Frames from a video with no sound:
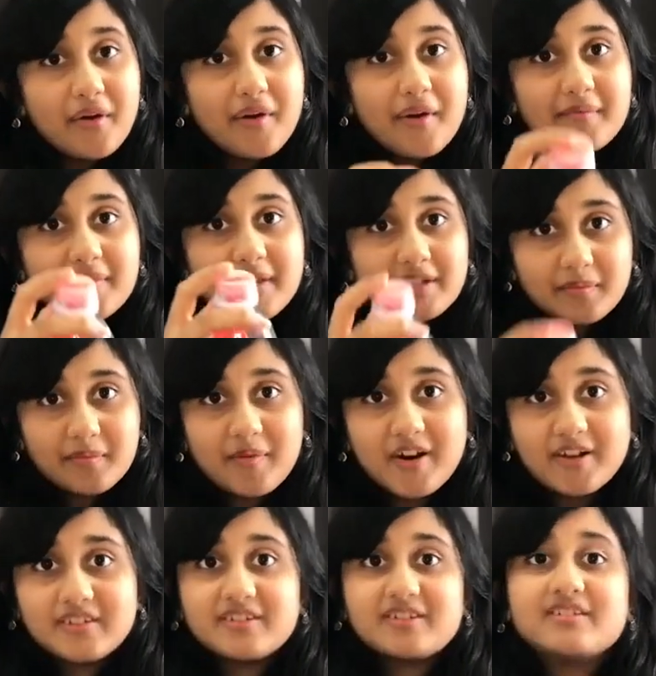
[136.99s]
up this
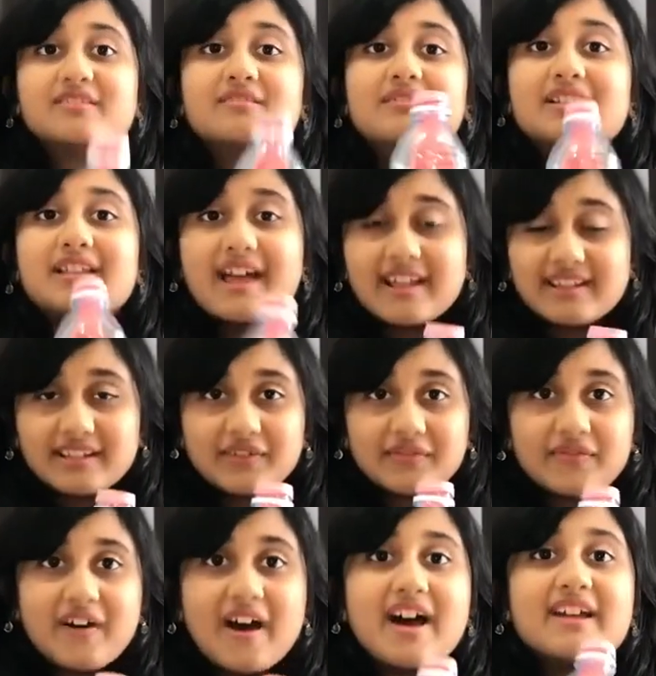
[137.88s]
bottle? Well, let's
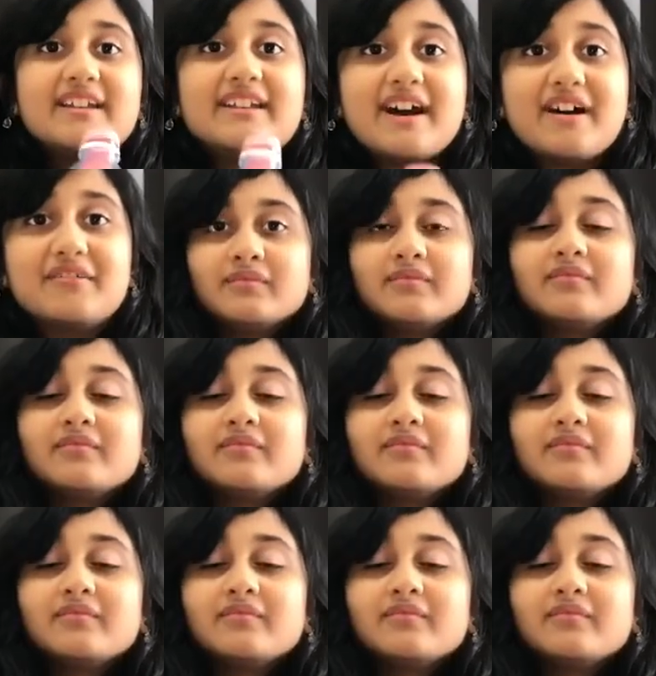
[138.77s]
find out.